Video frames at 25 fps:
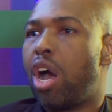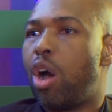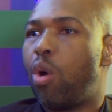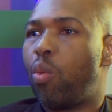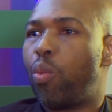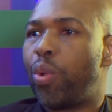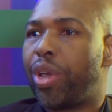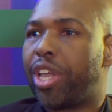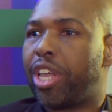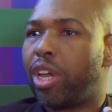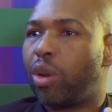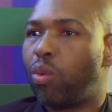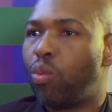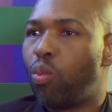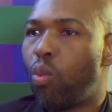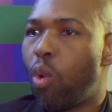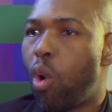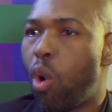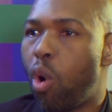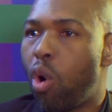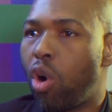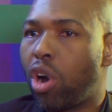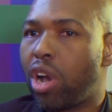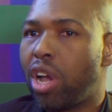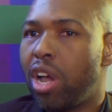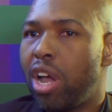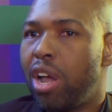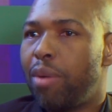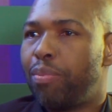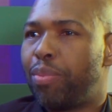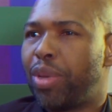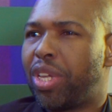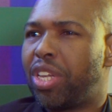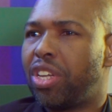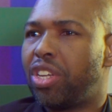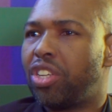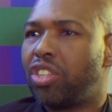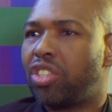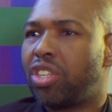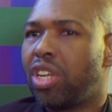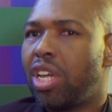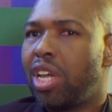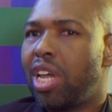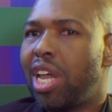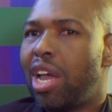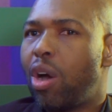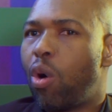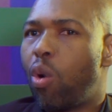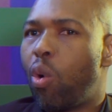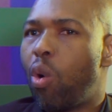We can walk, because
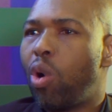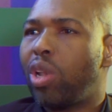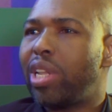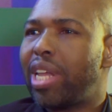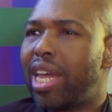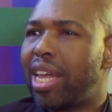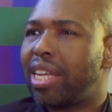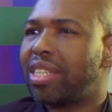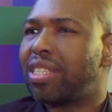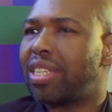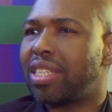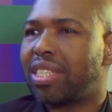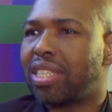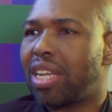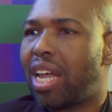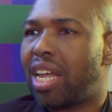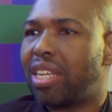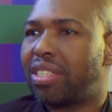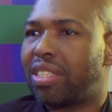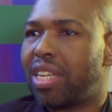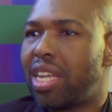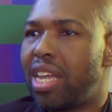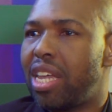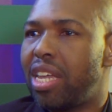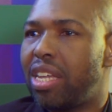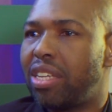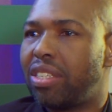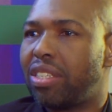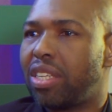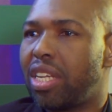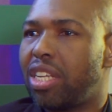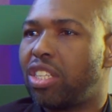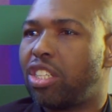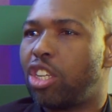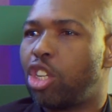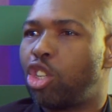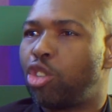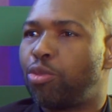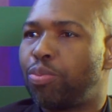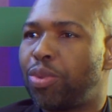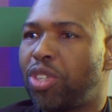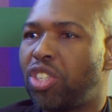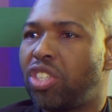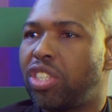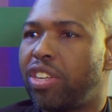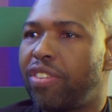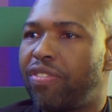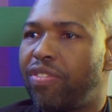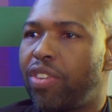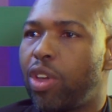all exercise is a
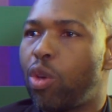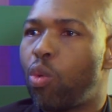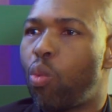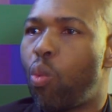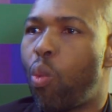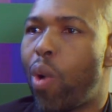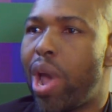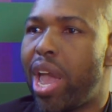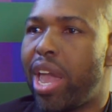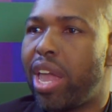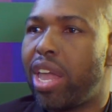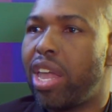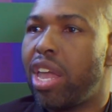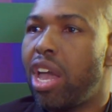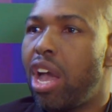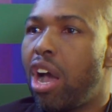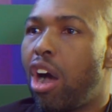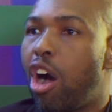specific way